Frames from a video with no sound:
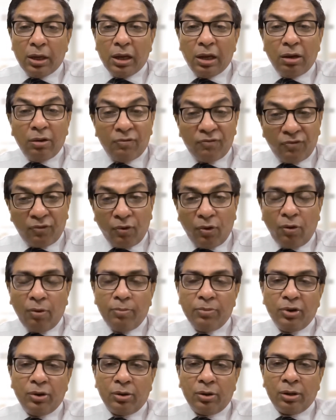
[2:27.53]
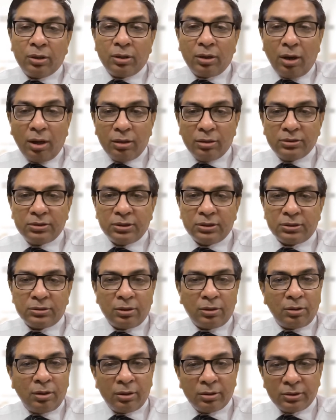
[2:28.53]
inform your oncologist
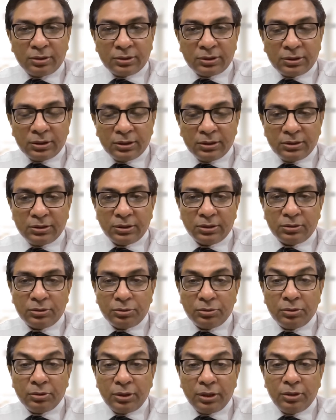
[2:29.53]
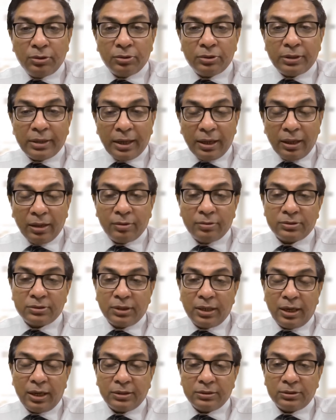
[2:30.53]
or oncosurgeon. You need to tell those
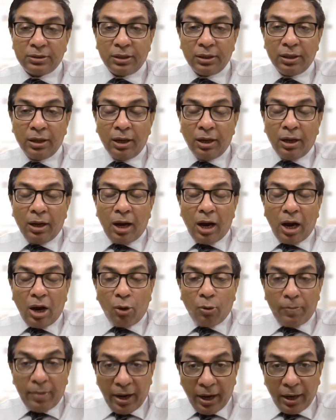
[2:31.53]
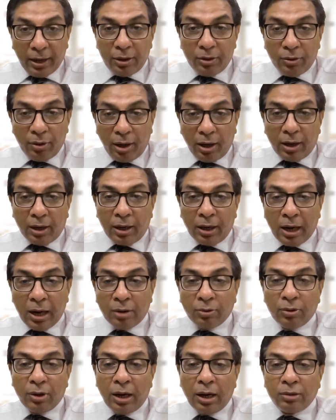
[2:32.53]
guys how bad you are,
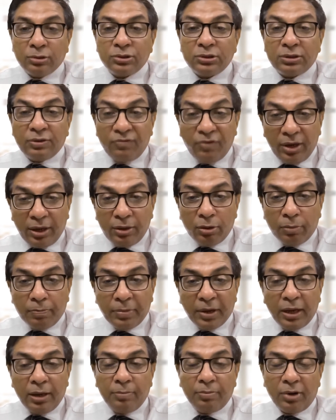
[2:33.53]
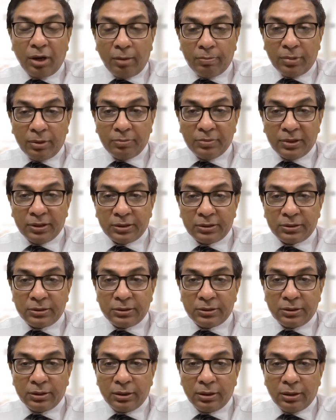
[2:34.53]
how severe your pain problem
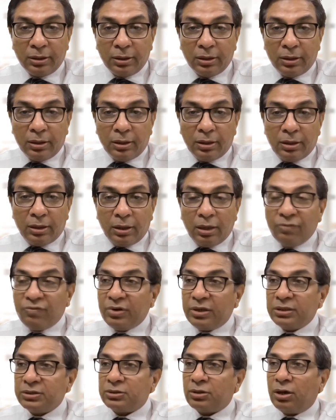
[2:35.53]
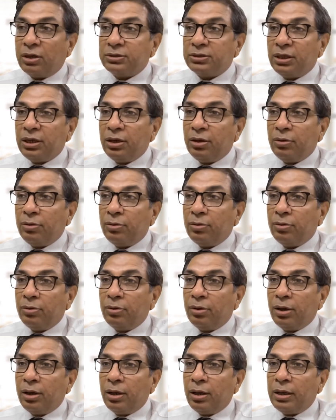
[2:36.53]
is. If it is causing you
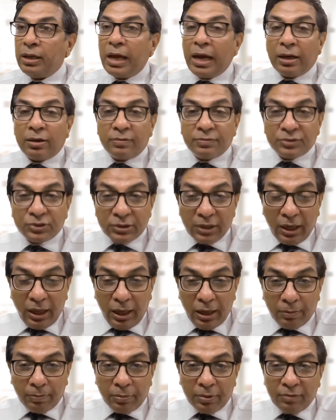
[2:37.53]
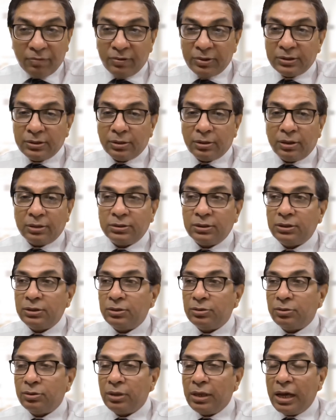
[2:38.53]
lack of sleep, if it is causing
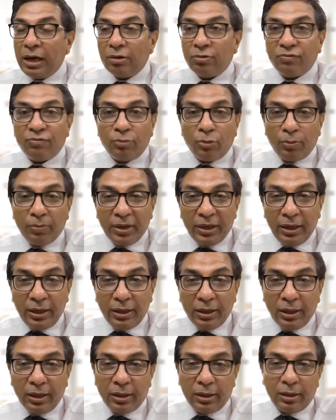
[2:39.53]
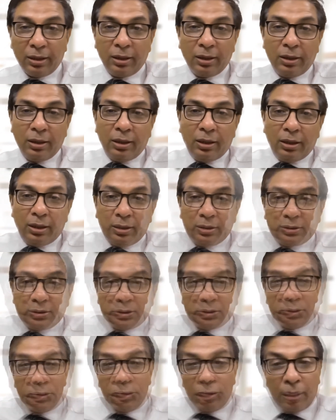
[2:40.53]
you lack of mobility,
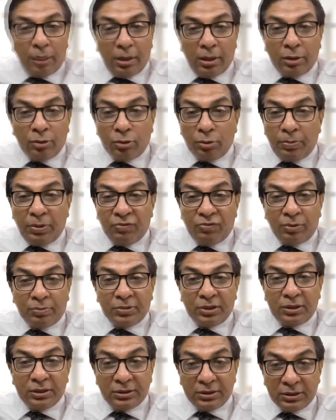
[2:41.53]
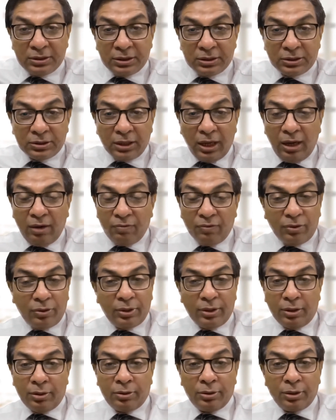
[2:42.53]
it could be from the disease itself, or
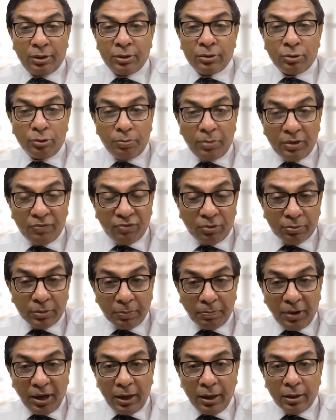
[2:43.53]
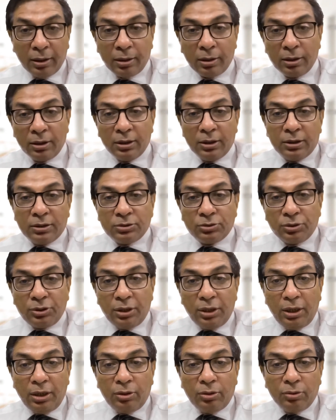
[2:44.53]
it could be from the pain. So you
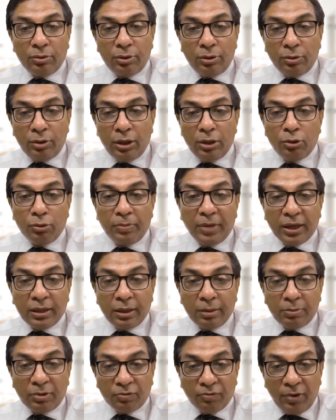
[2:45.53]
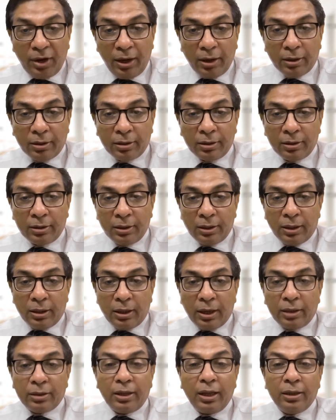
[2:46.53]
need to make them aware,
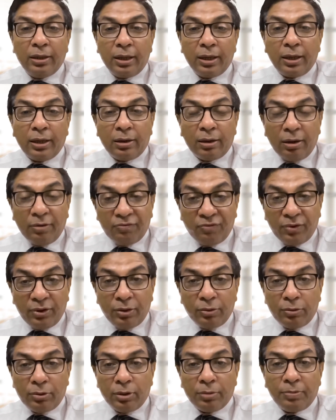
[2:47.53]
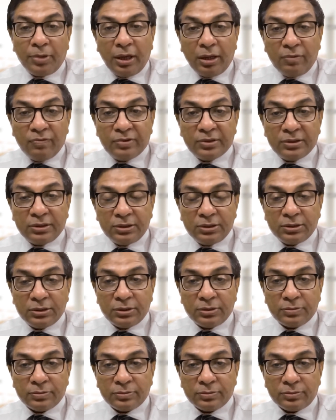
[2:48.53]
and then they can refer you to a pain
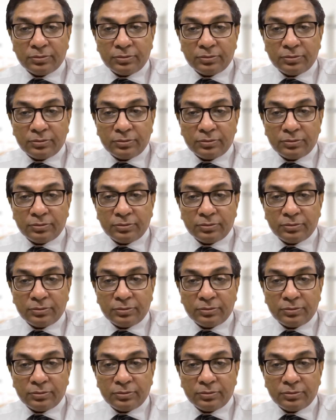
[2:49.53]
physician.